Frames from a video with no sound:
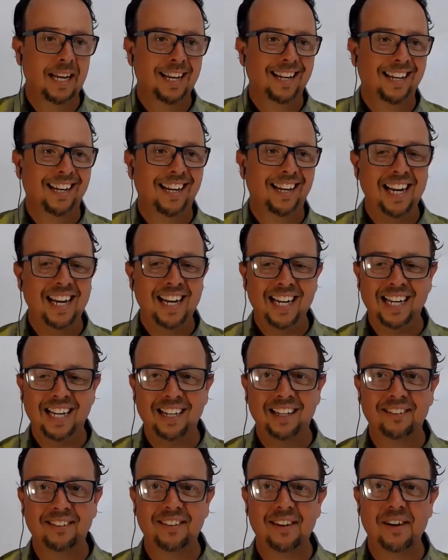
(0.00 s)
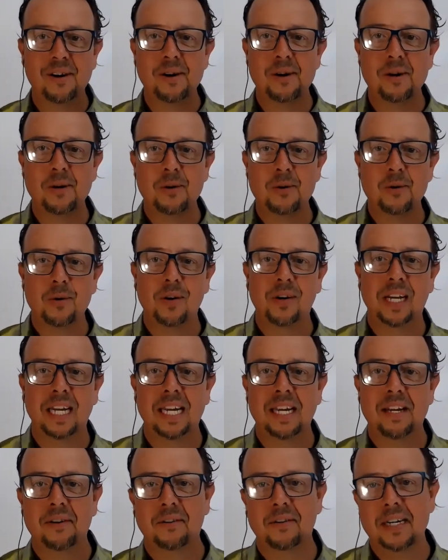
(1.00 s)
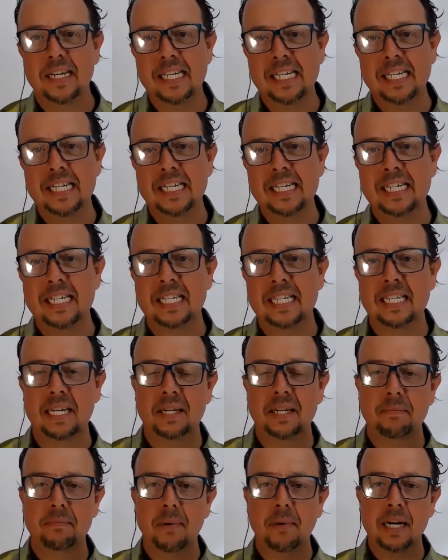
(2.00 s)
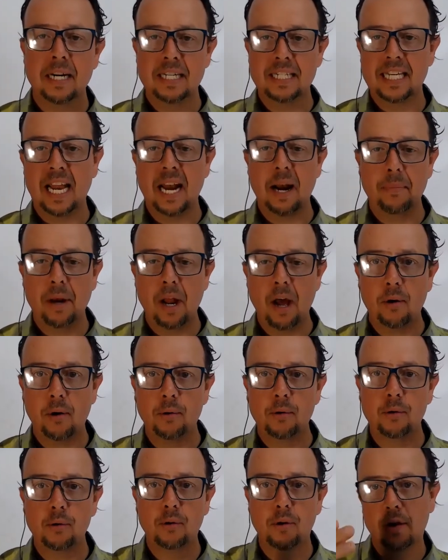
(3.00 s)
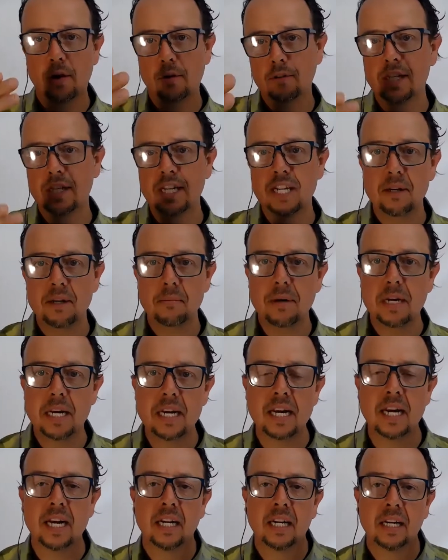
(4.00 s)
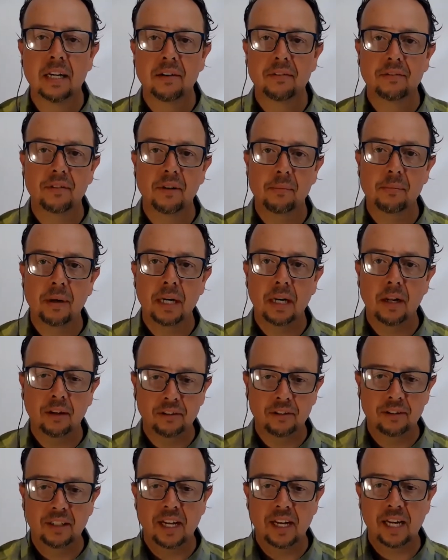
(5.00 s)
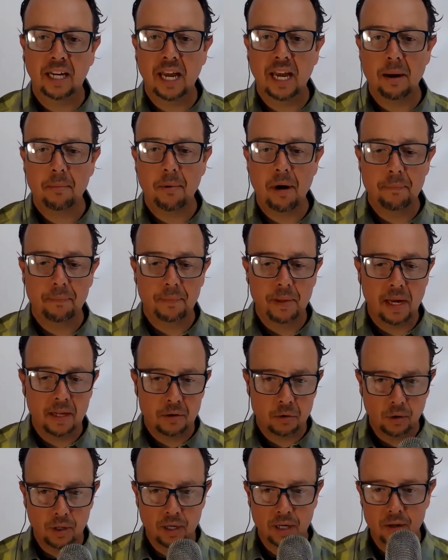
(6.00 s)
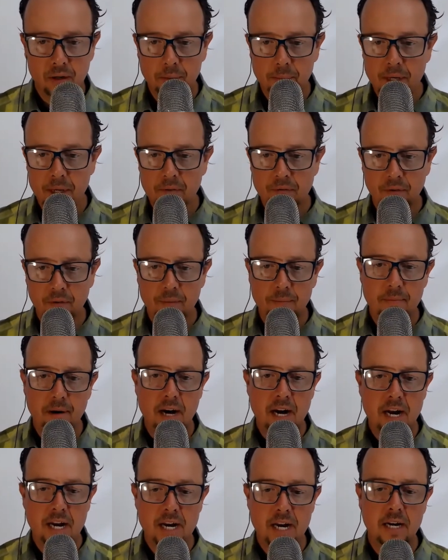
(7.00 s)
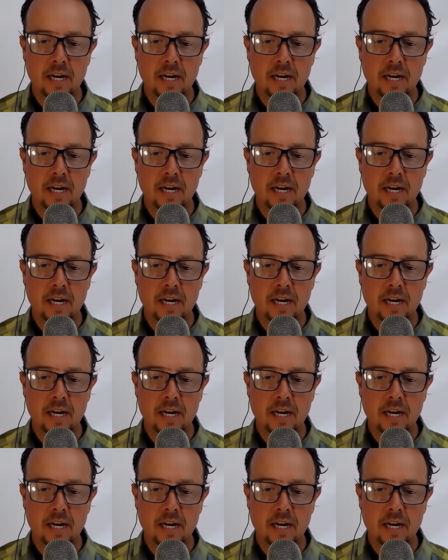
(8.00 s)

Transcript: Hey, so here is my setup now. You're now seeing me from my Logitech camera, and you're hearing me from my